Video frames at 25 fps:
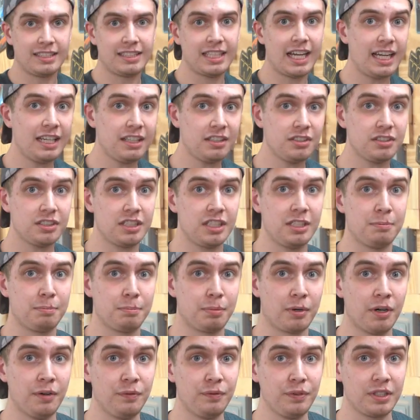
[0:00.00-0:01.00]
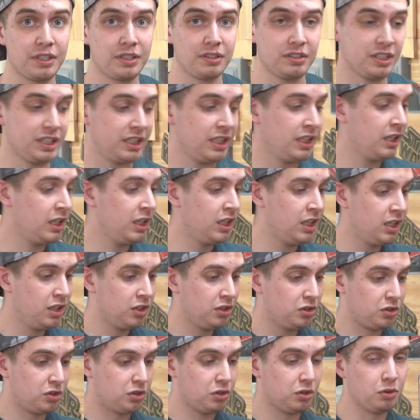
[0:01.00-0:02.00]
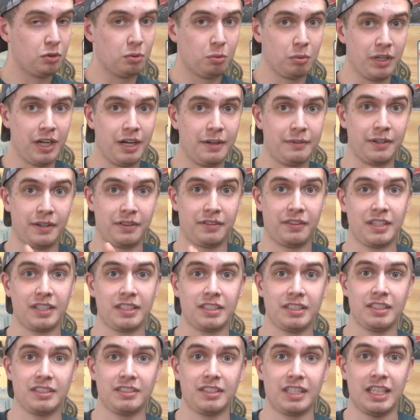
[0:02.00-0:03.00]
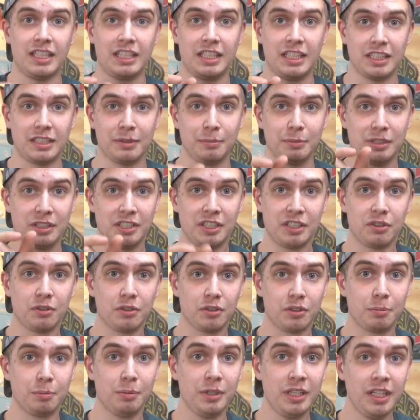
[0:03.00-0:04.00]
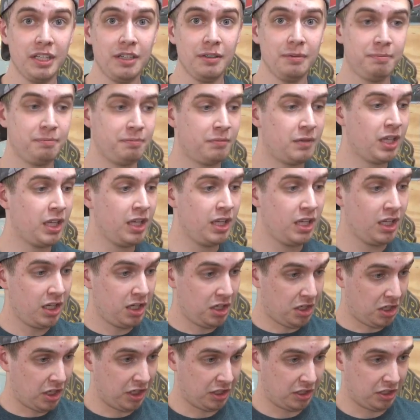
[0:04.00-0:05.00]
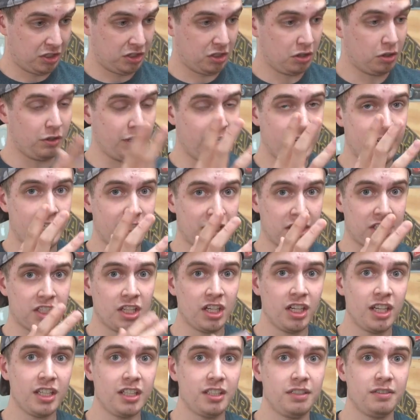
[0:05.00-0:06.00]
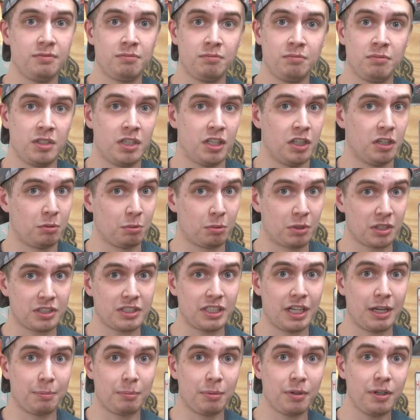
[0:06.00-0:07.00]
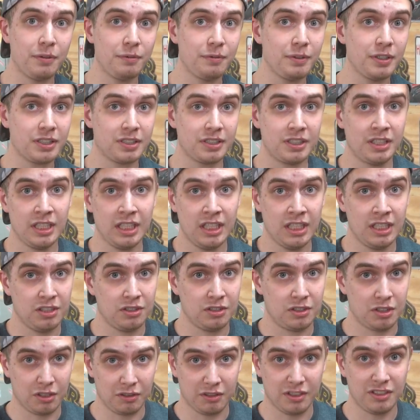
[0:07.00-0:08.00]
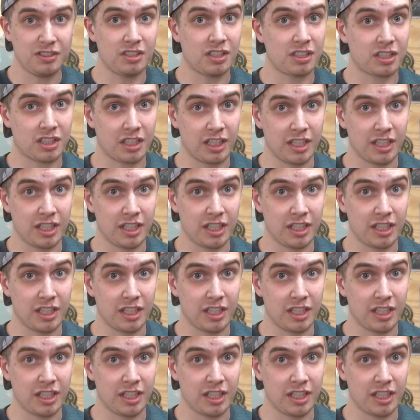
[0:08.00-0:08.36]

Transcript: dial it in perfectly to whatever thickness I need the material to be. I go ahead and cut, and it works out perfect. So let's start